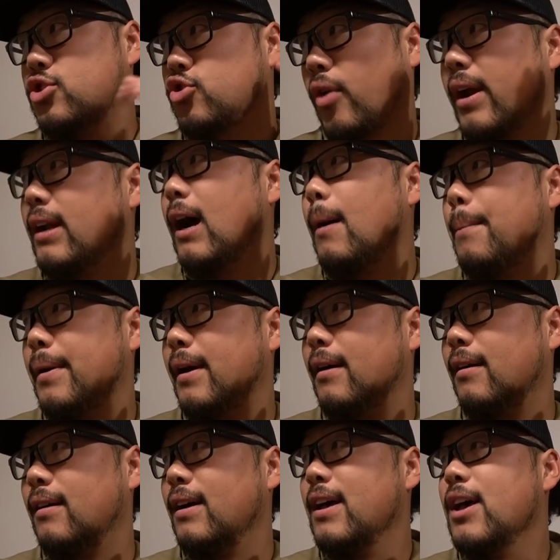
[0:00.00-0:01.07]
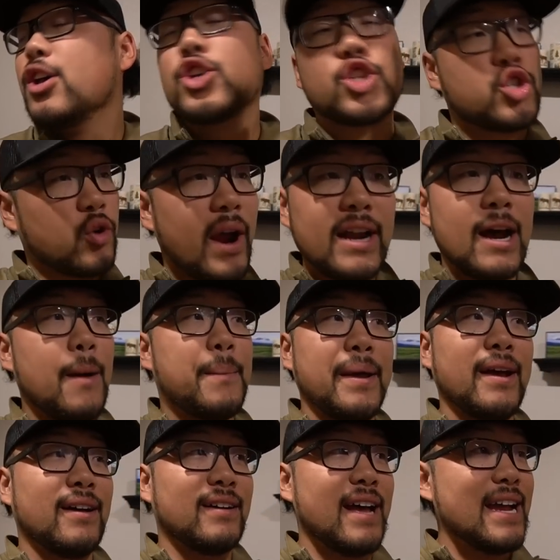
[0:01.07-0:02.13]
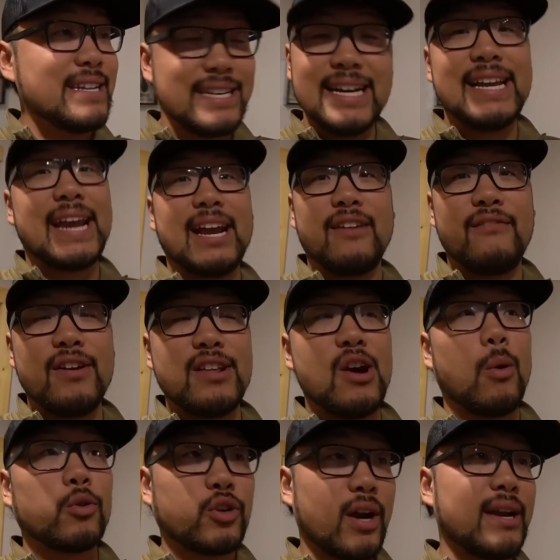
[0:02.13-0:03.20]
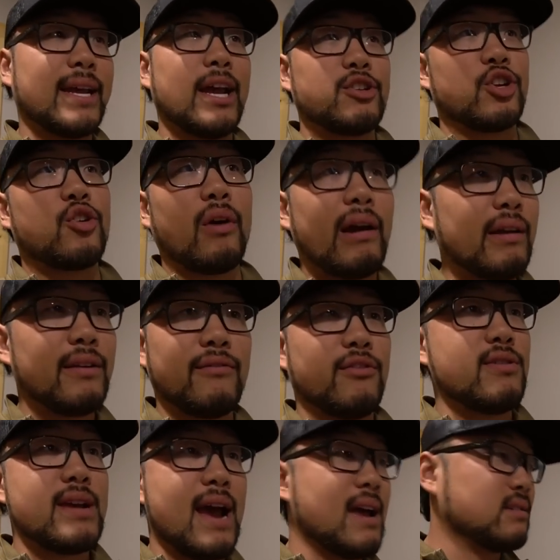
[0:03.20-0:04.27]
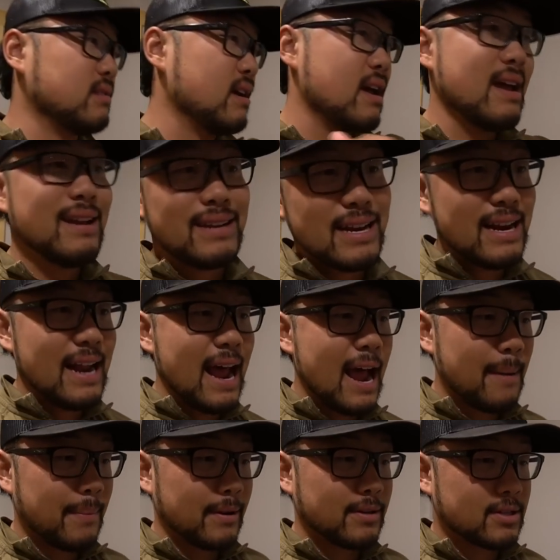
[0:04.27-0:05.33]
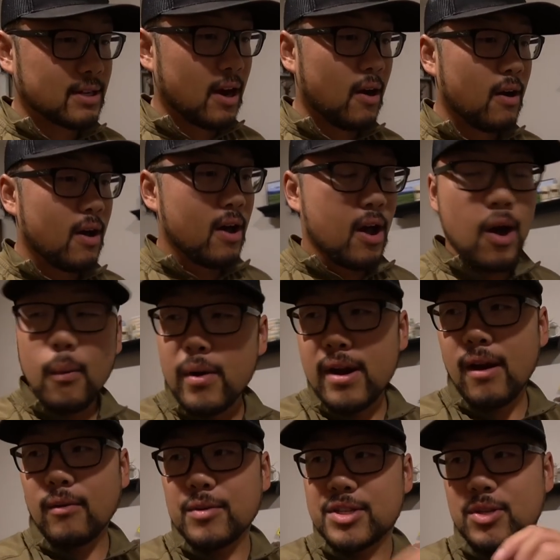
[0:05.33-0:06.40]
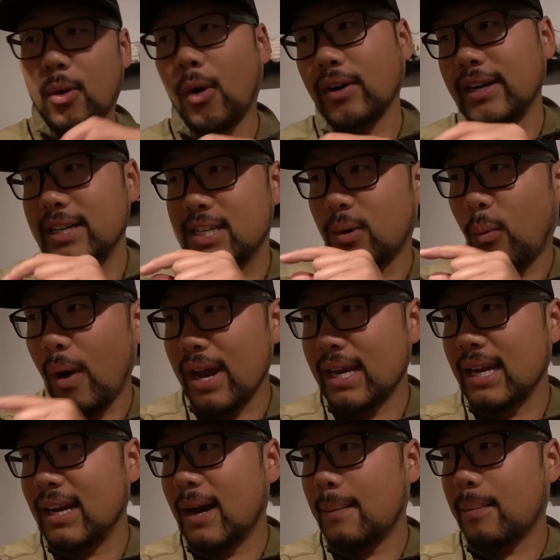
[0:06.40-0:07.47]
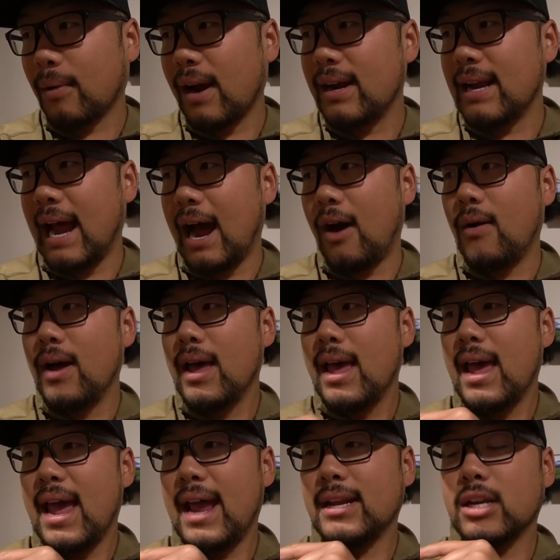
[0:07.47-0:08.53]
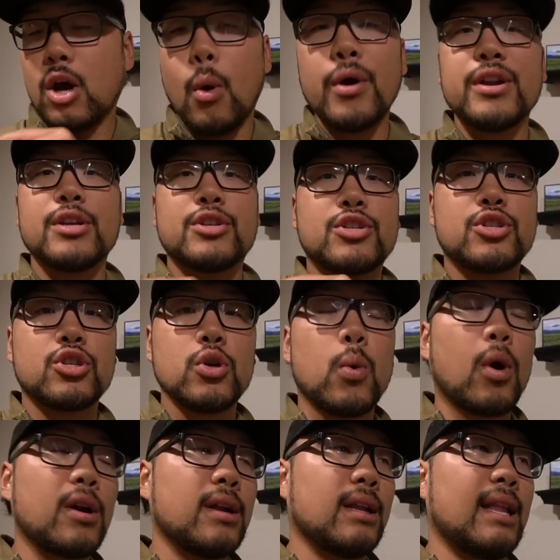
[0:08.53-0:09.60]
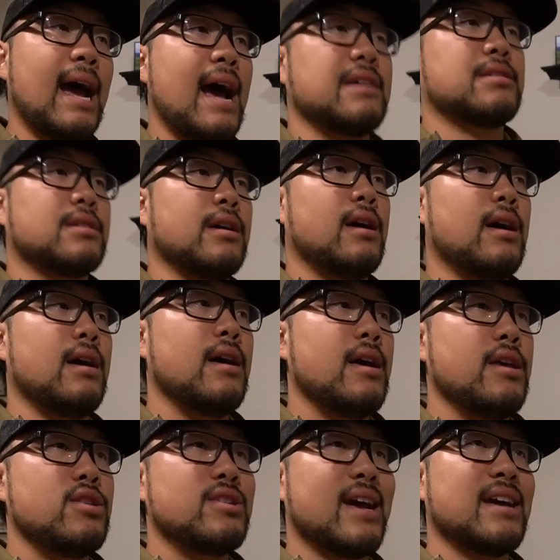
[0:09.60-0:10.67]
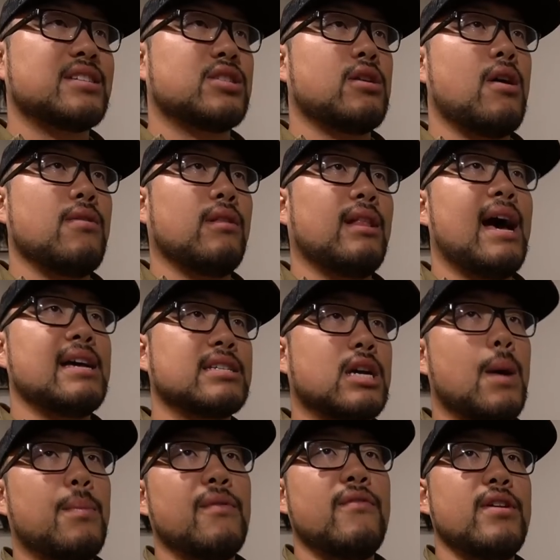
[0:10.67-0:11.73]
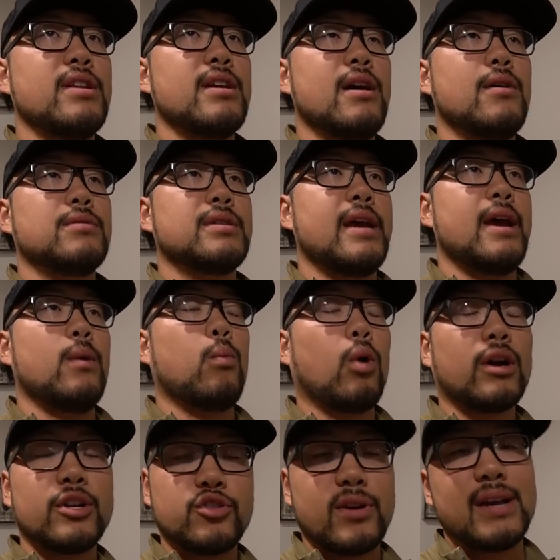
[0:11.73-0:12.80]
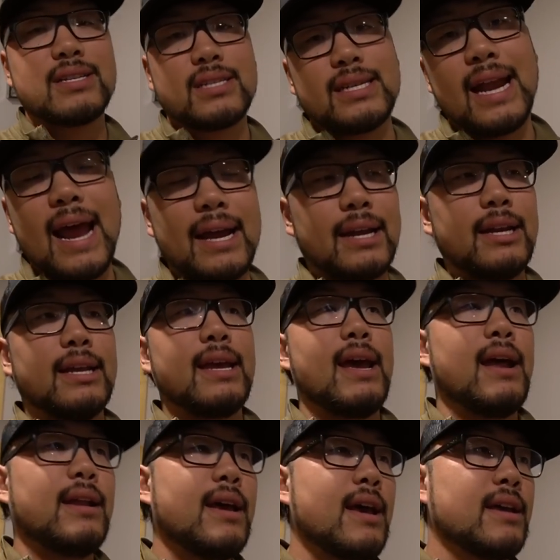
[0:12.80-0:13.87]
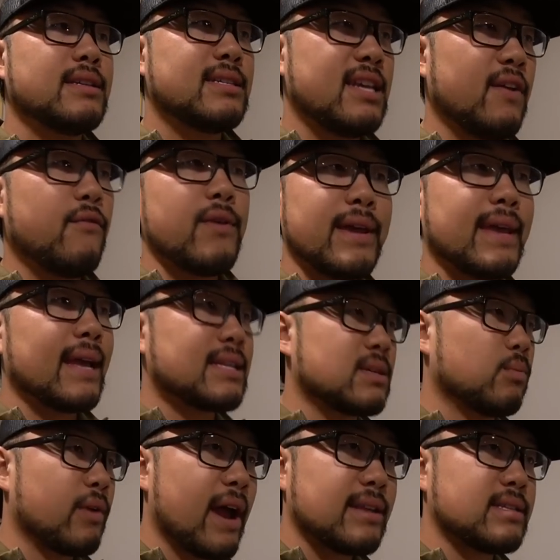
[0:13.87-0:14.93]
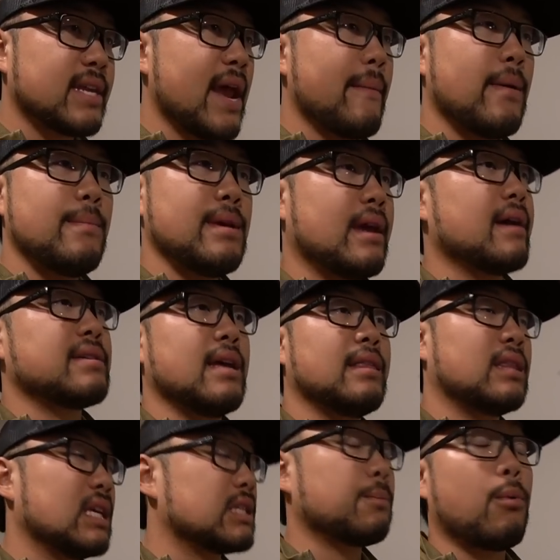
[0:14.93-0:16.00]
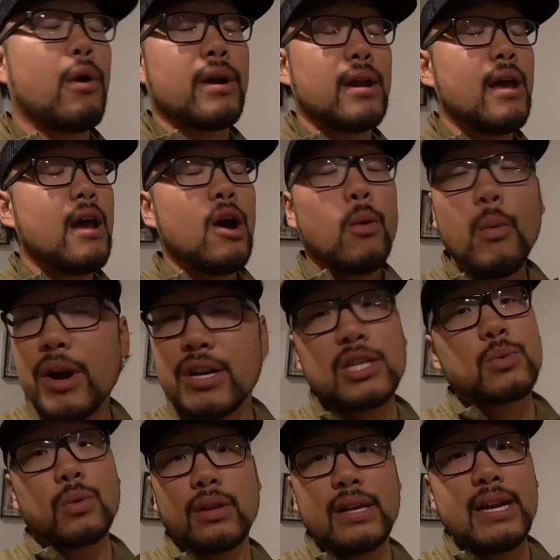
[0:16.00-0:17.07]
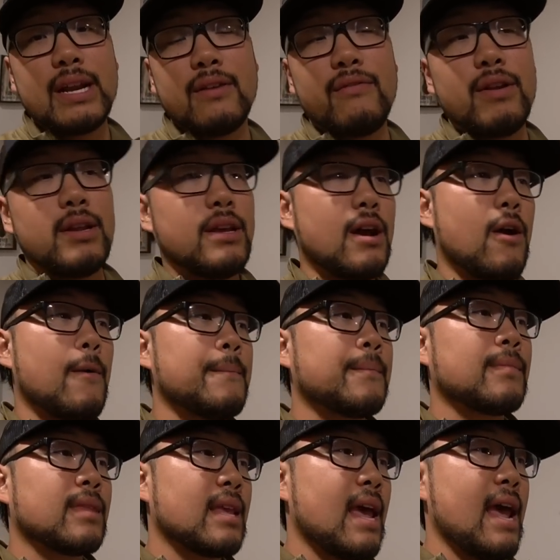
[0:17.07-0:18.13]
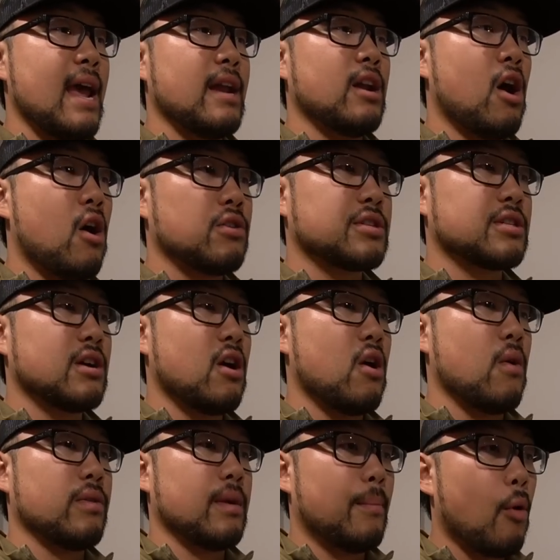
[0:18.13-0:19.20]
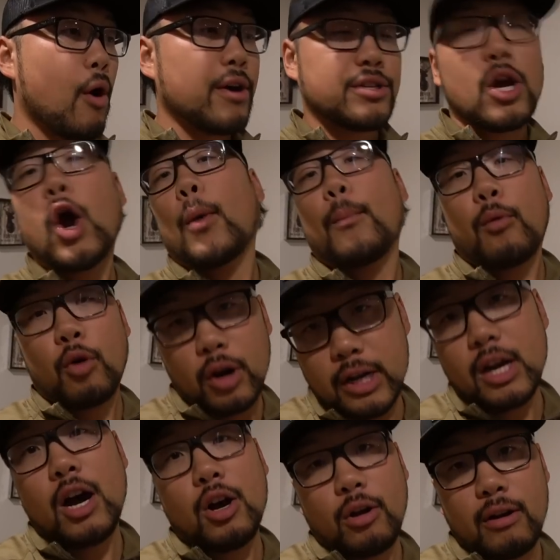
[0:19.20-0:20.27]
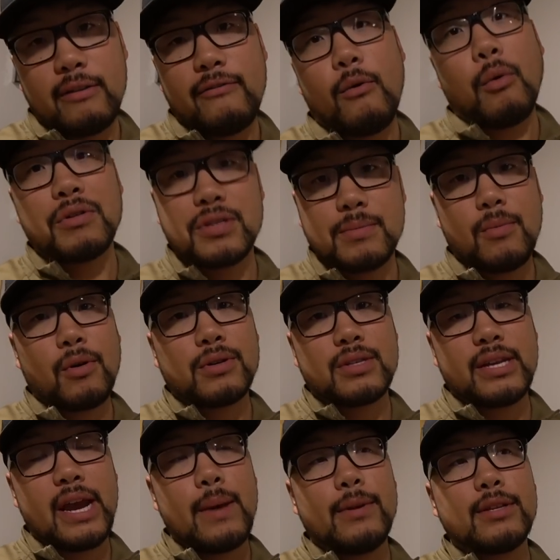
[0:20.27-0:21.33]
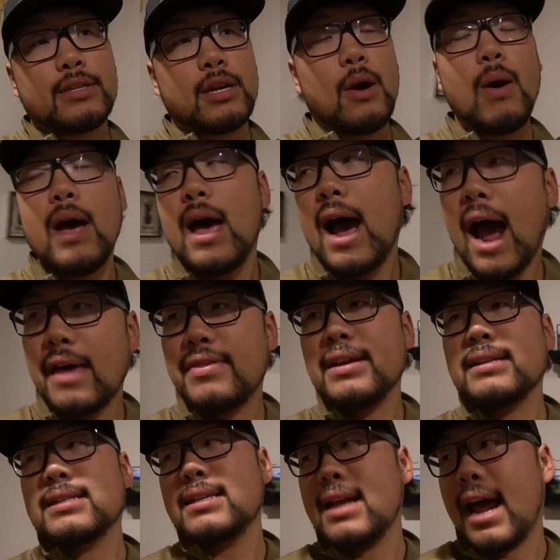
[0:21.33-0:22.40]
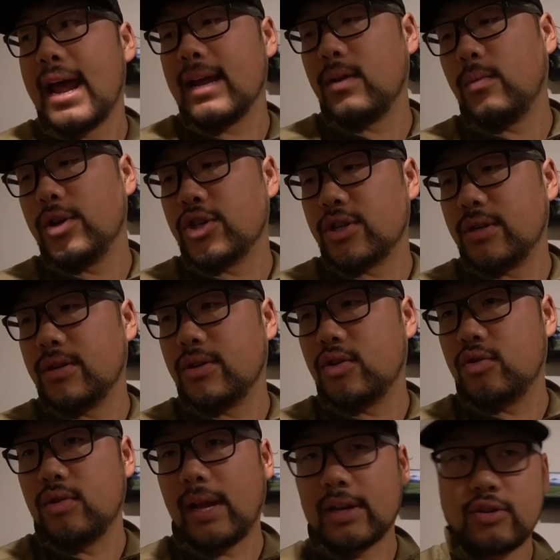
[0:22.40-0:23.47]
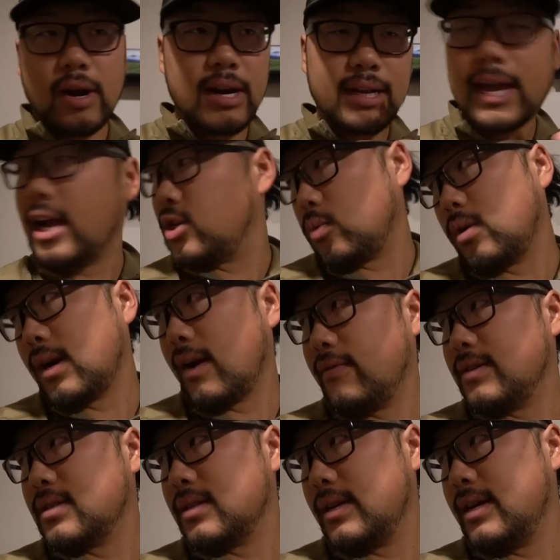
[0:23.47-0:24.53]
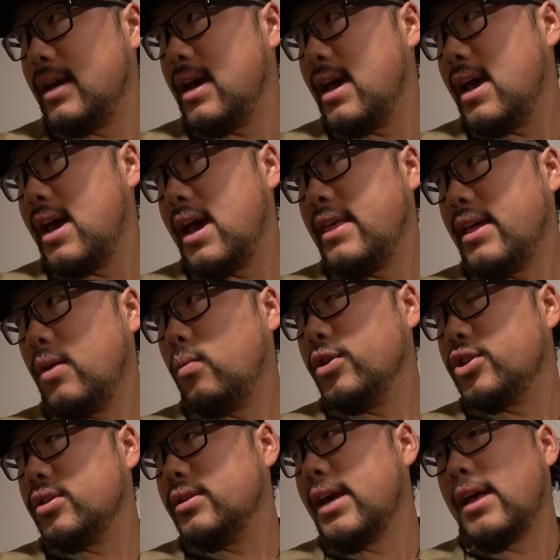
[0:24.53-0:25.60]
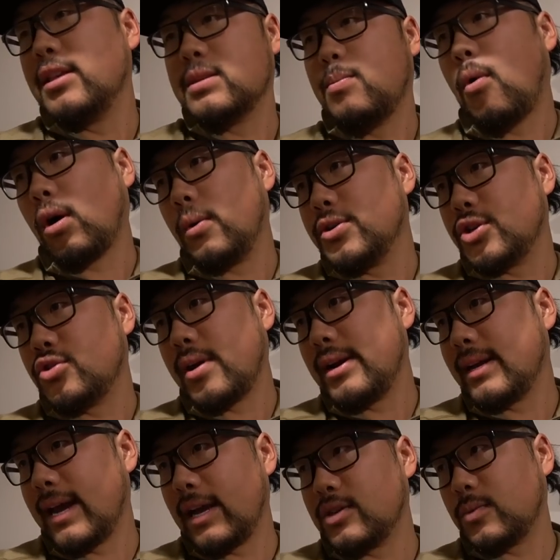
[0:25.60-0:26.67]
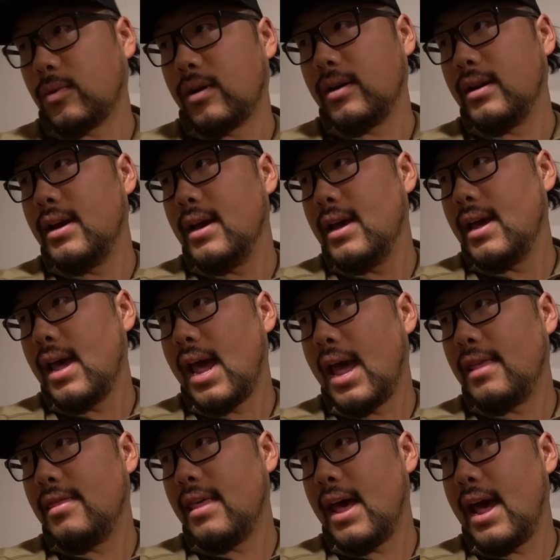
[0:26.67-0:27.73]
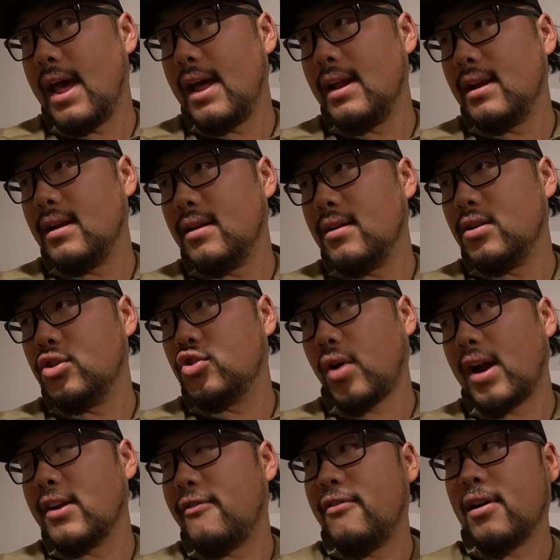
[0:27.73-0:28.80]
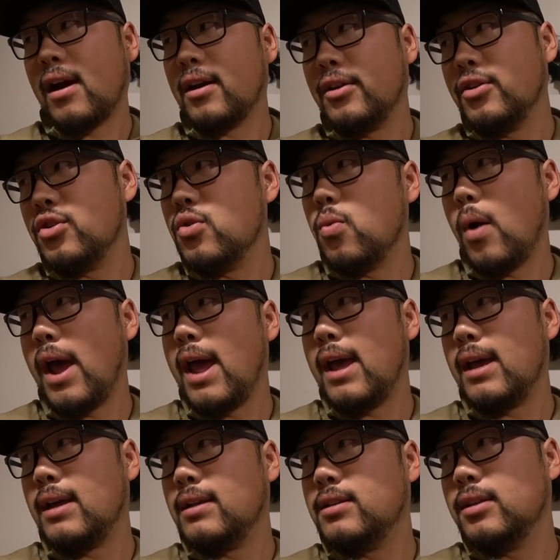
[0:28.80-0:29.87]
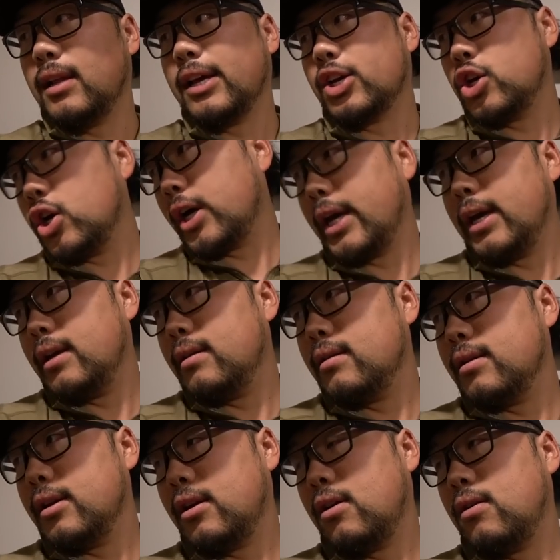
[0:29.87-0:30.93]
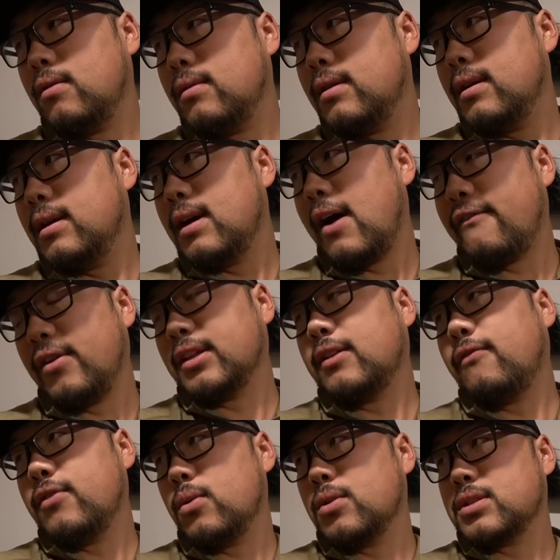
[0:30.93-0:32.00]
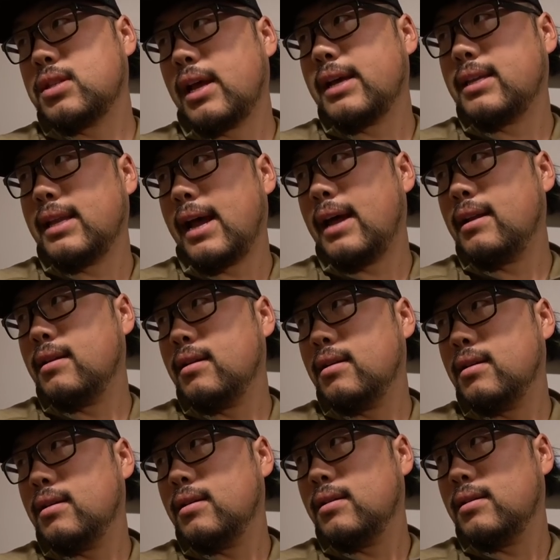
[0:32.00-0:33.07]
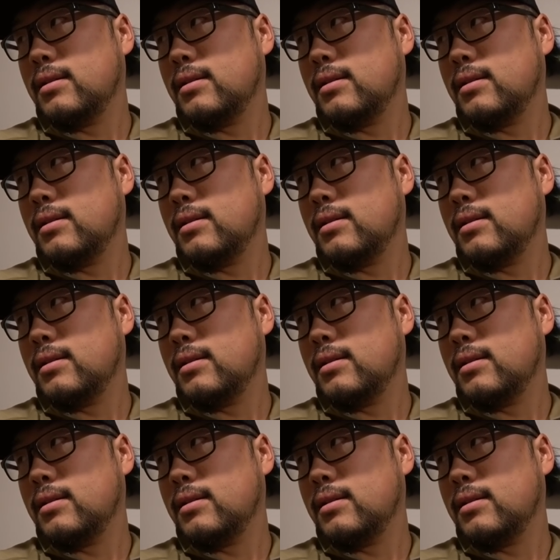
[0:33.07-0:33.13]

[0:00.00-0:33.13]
straight, oh, straight uphill, uphill, straight uphill, and didn't get a video. We're trying to catch a grayling for you guys. Didn't happen. So we are resorting to waking up right now and going to Seward, Alaska. You guys saw in the last couple of videos, and we're gonna try snagging again. See if we can get some red salmon, because at this point, we just really need a video. And also, the boys are pretty hungry for some more salmon. So I think tonight we should like try to catch one, obviously. This morning, and then we should, yeah, this morning we should try to catch one, and then try to figure out a new way to like cook it. You know, I feel like the viewers like that. Oh yeah.